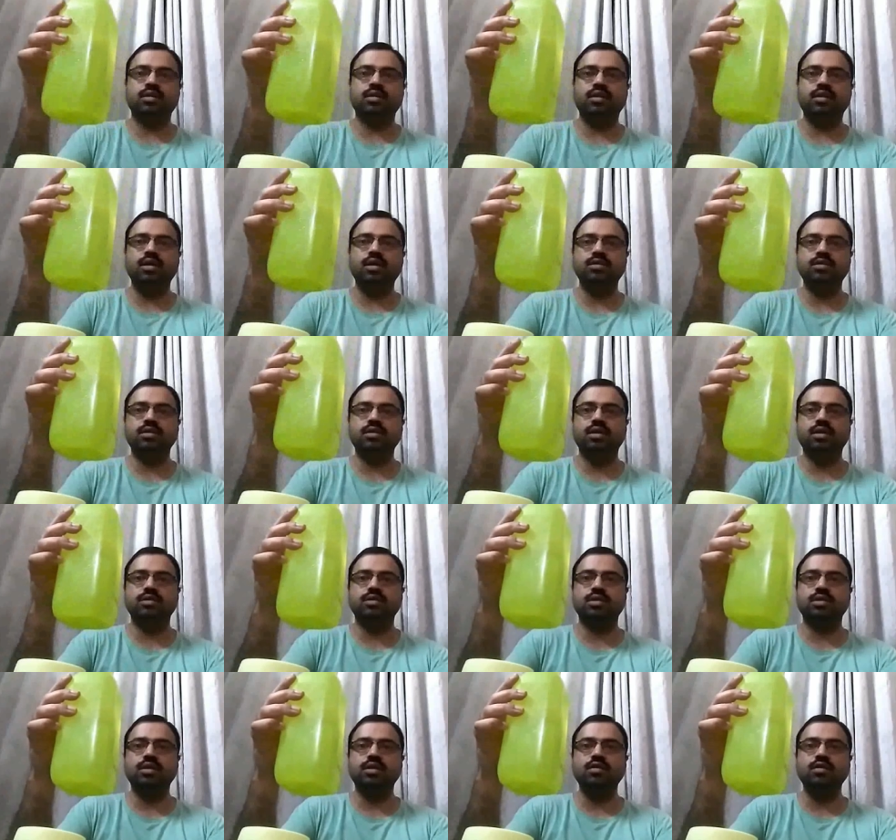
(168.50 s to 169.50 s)
This
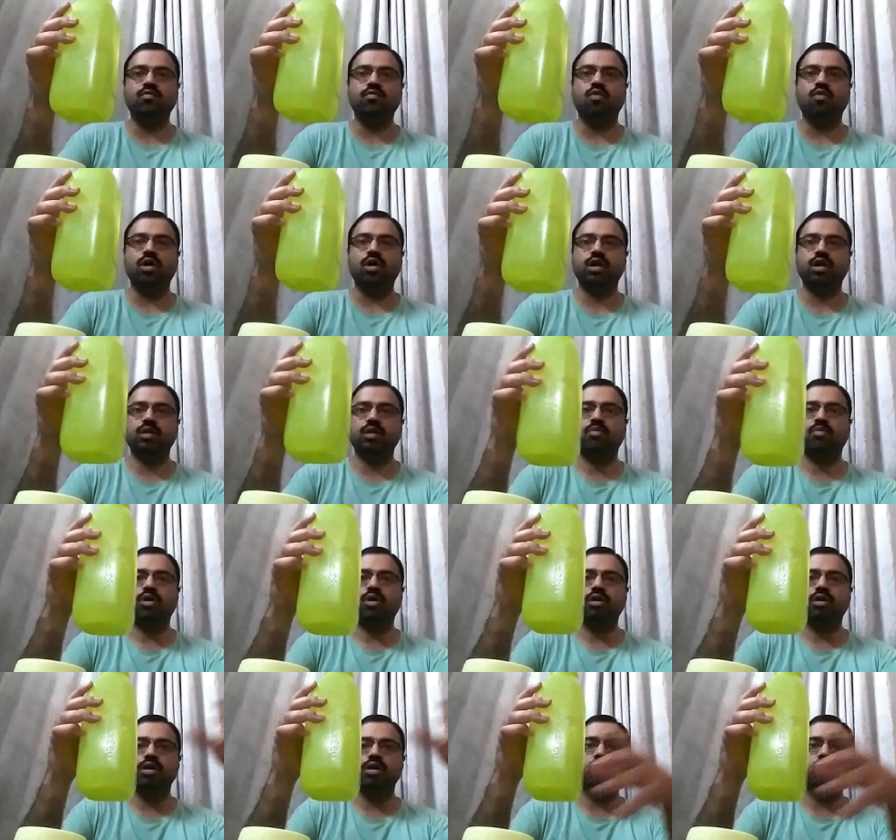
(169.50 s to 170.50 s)
is a water
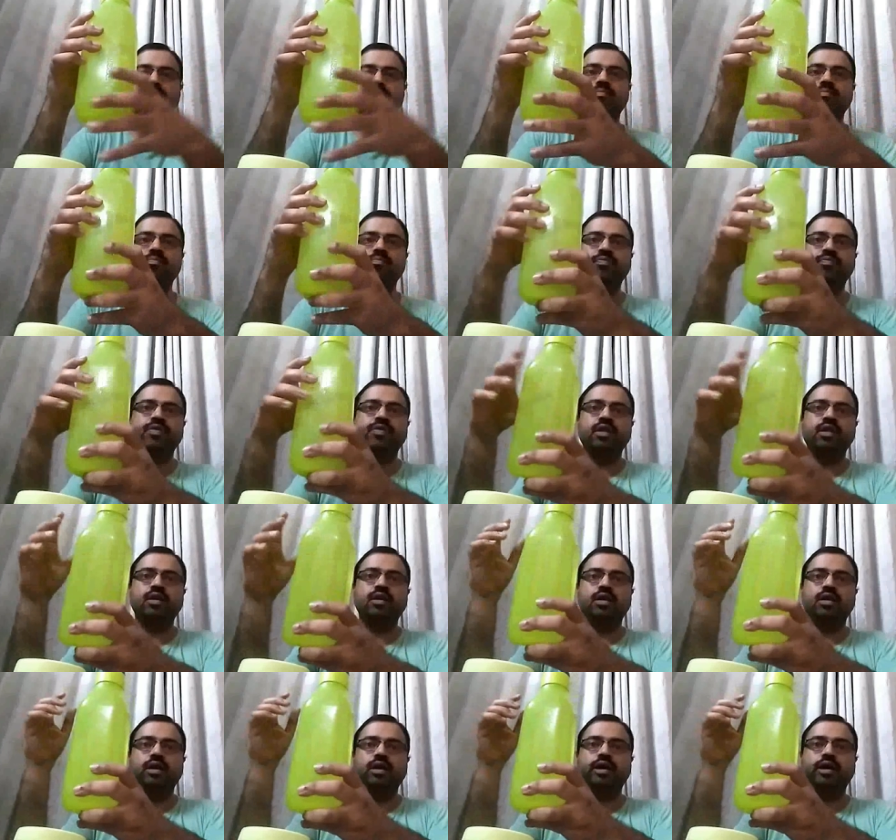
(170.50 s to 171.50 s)
bottle.
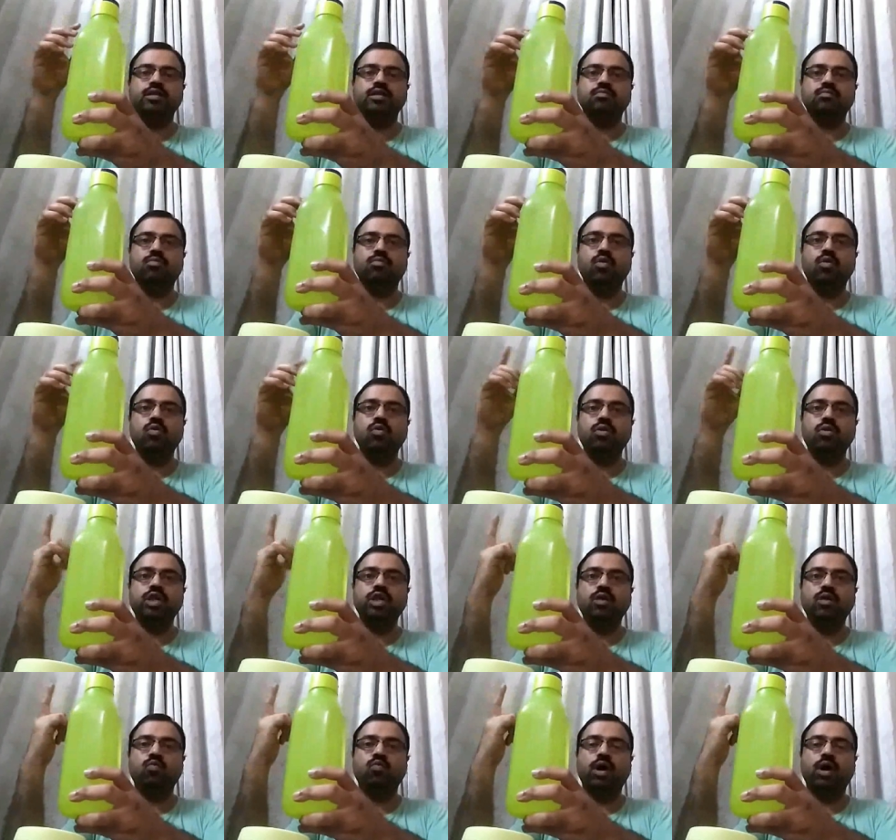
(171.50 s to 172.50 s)
It is more
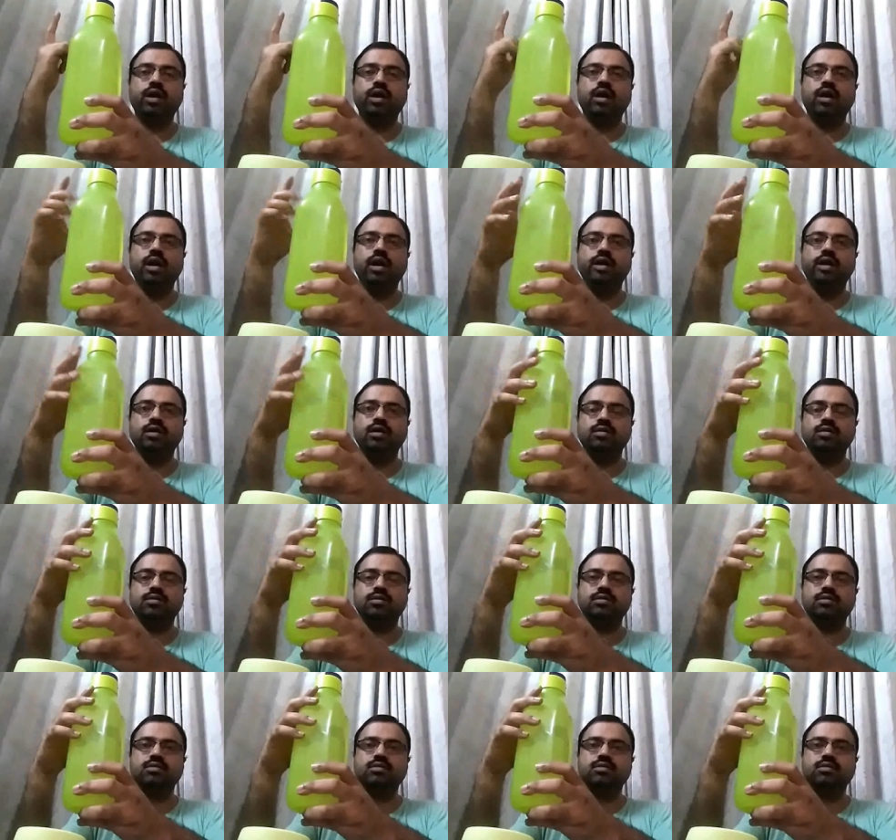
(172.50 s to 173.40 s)
than 1 liter.